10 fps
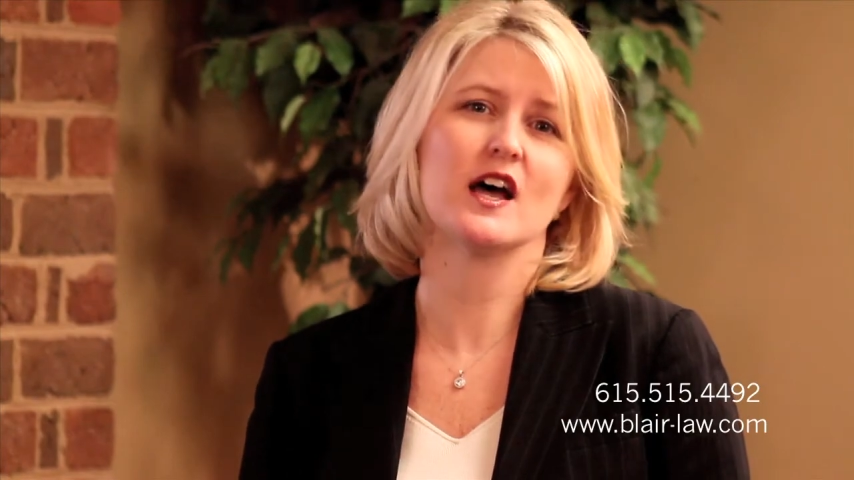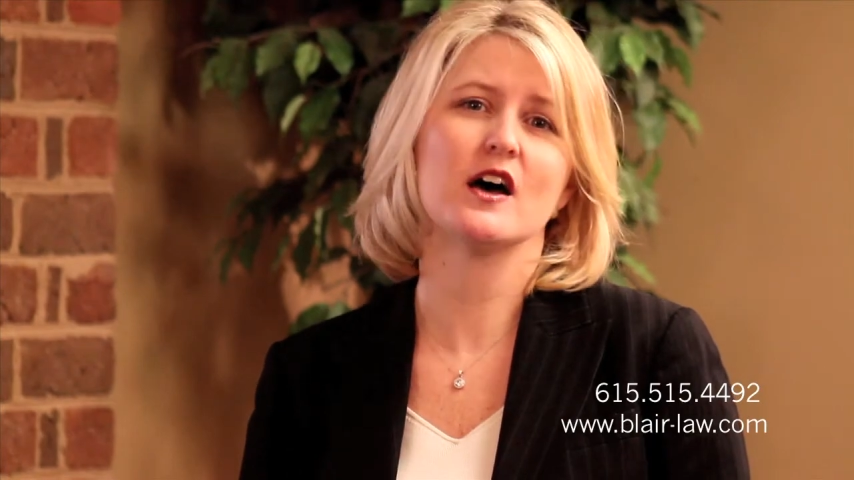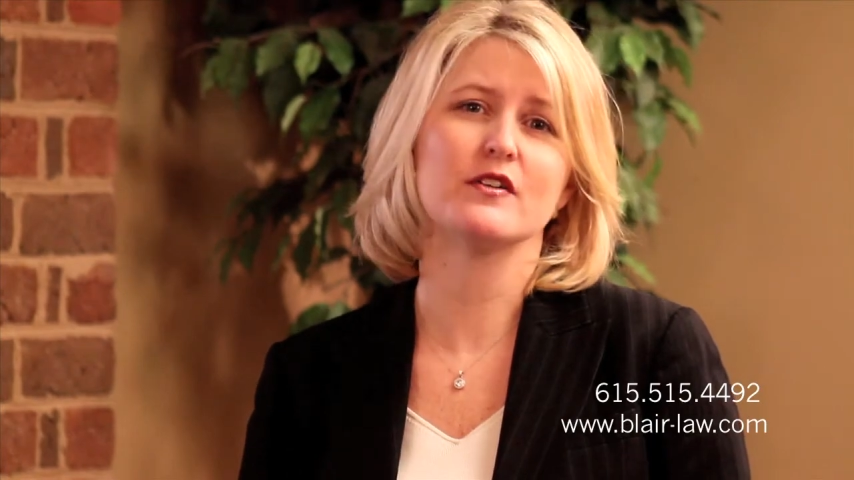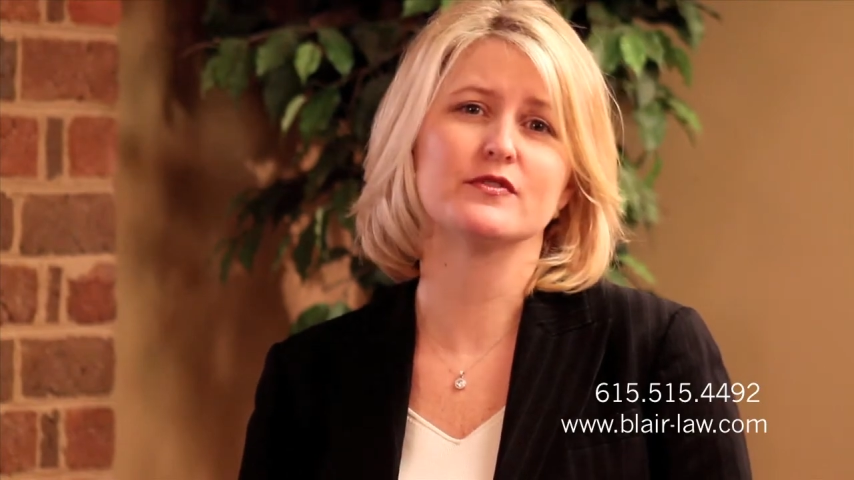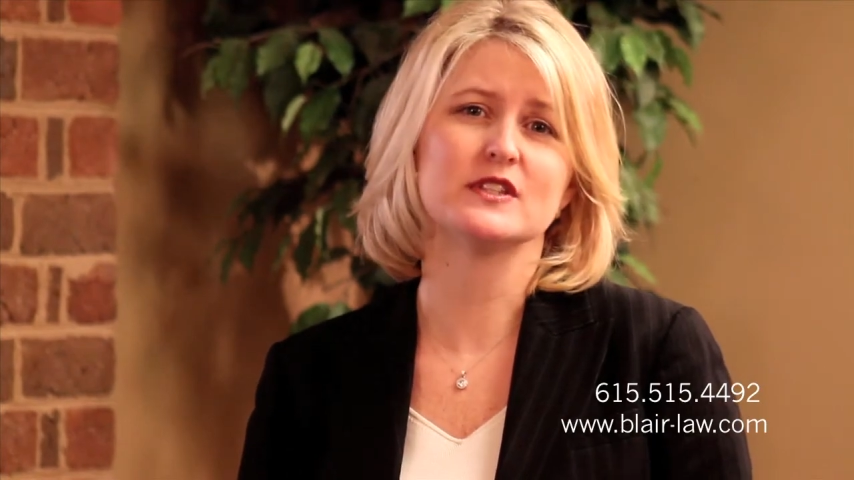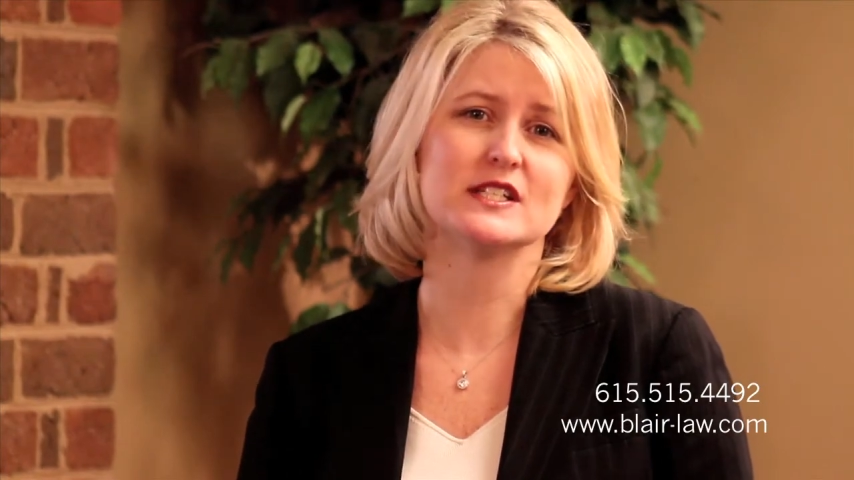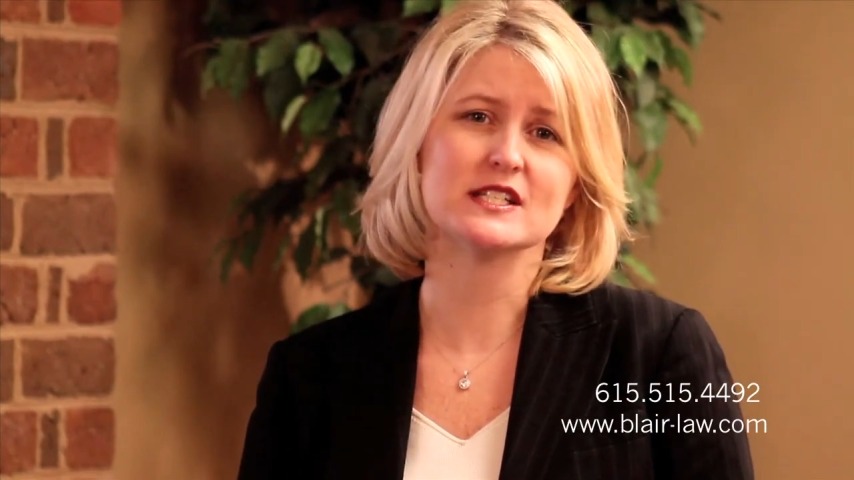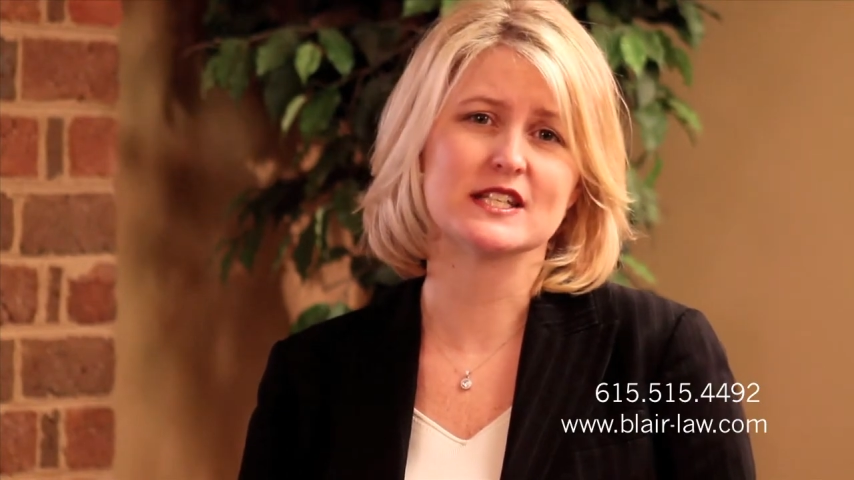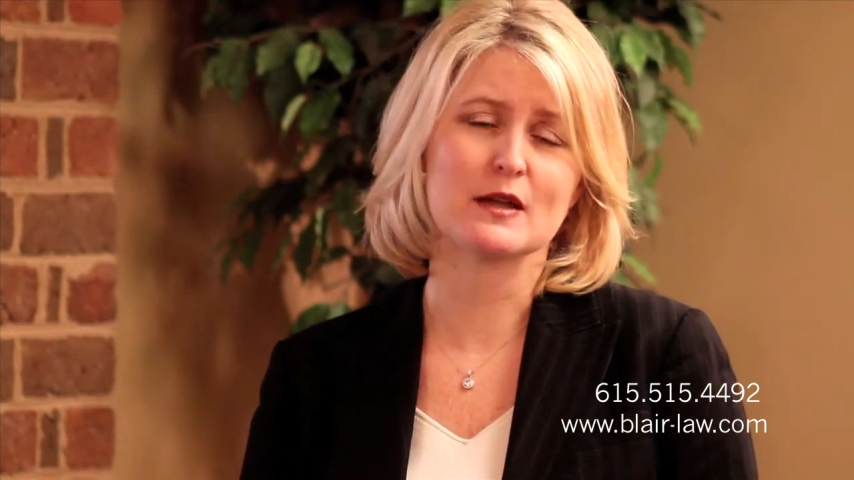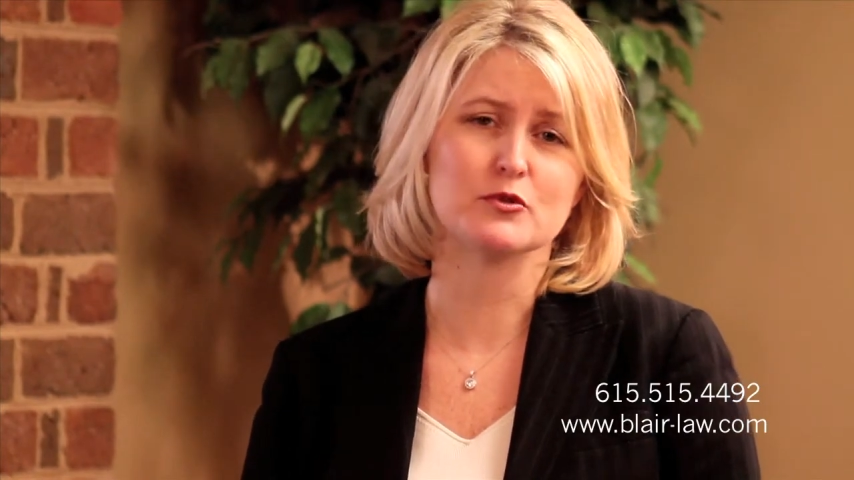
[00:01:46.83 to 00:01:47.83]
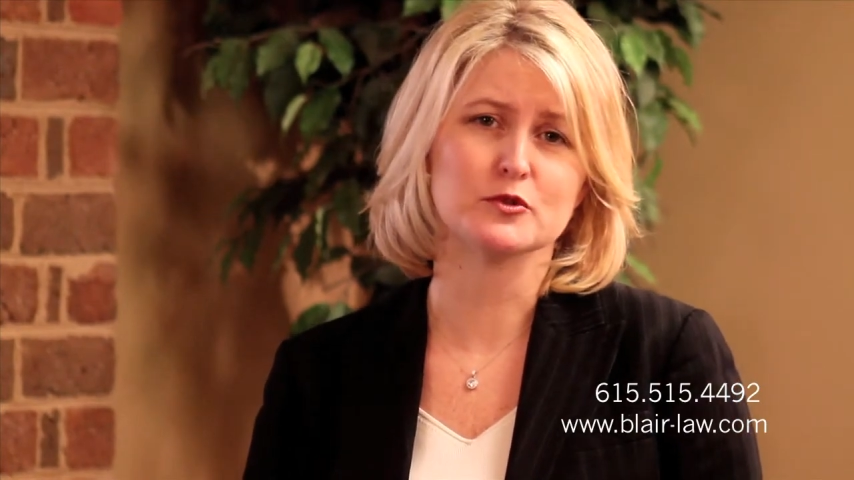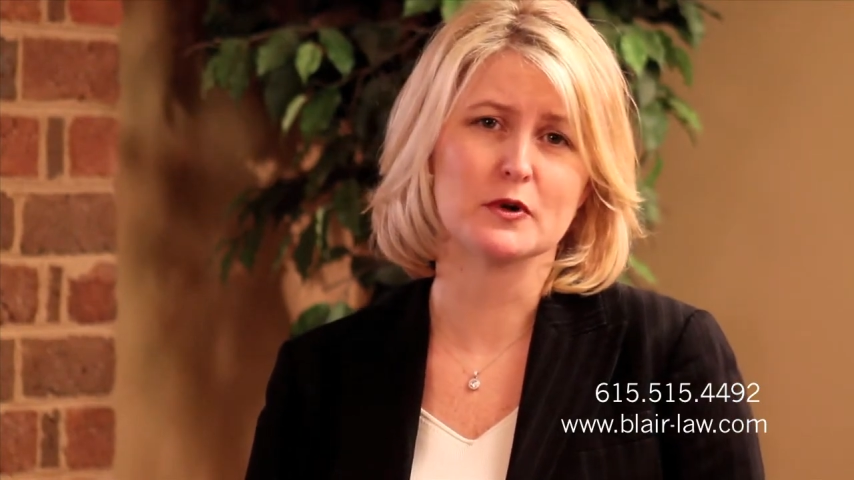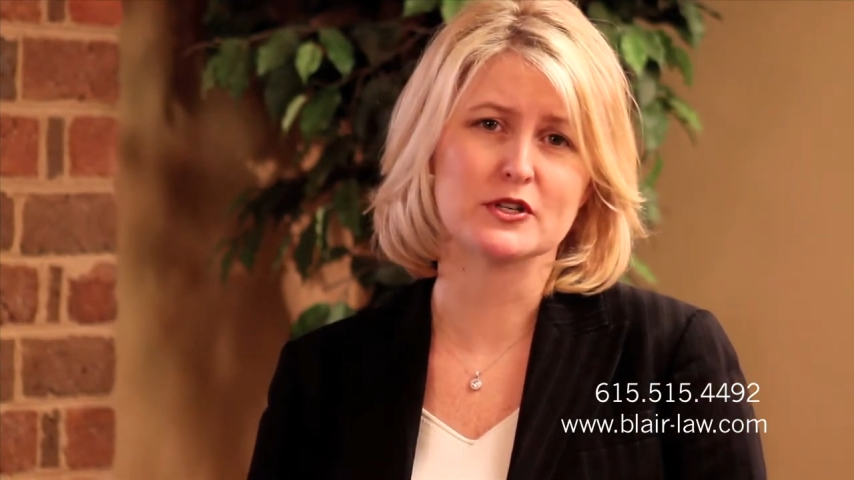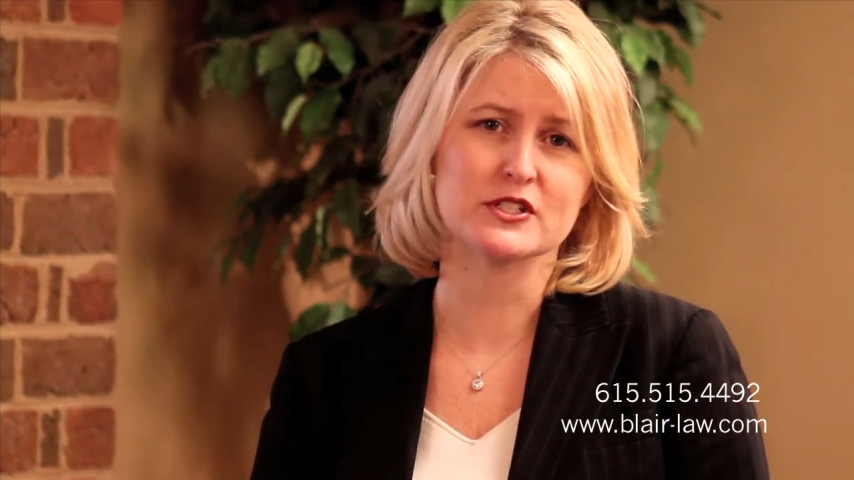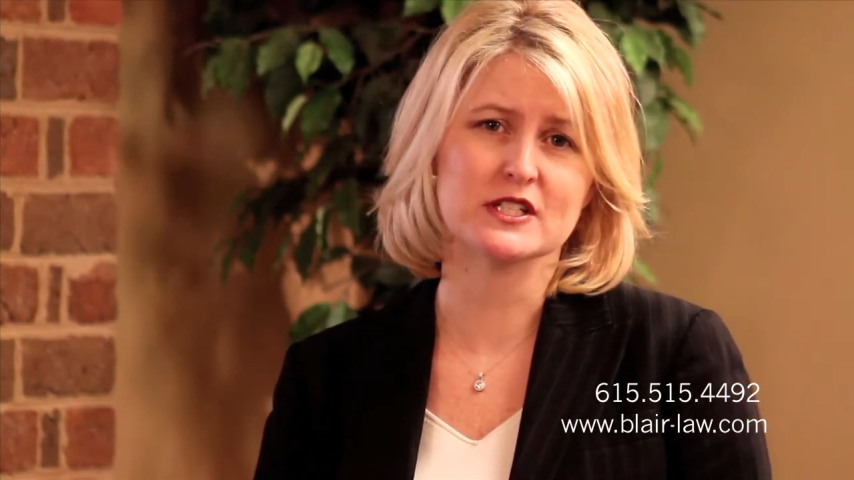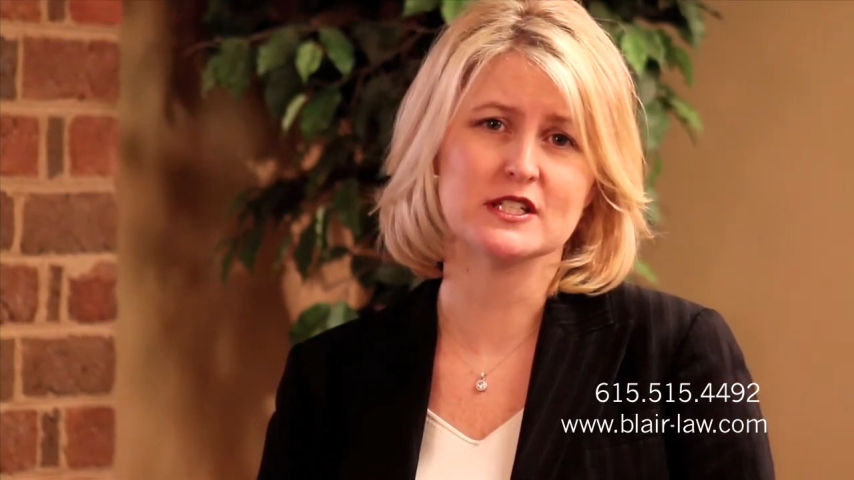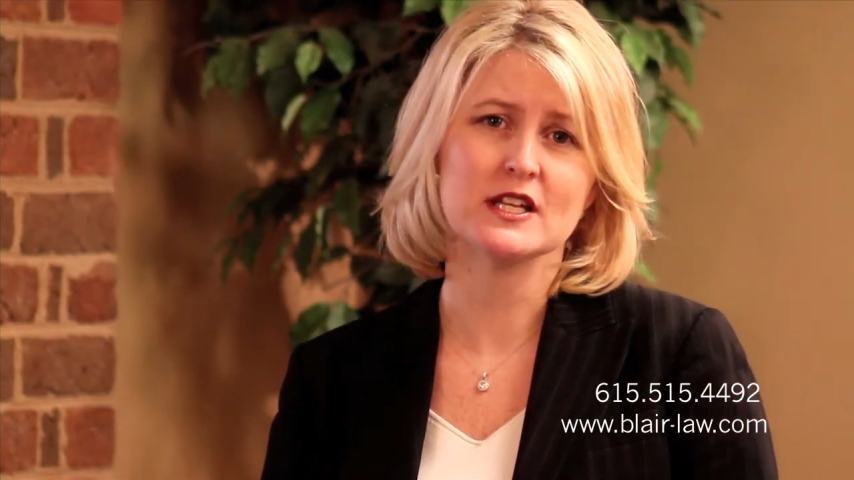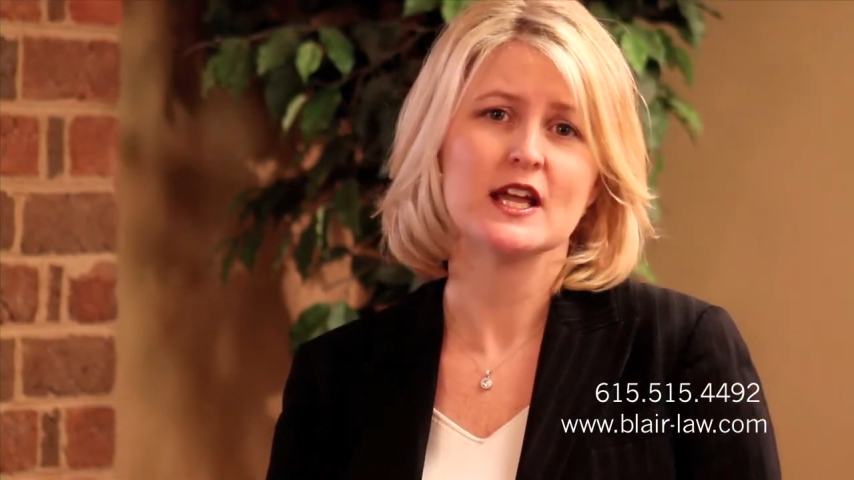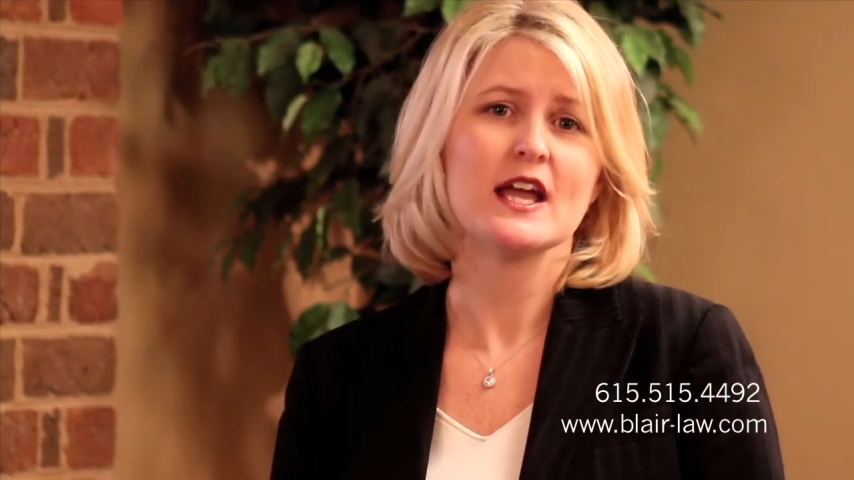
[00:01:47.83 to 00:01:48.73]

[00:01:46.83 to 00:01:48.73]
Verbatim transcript: of the disabled person.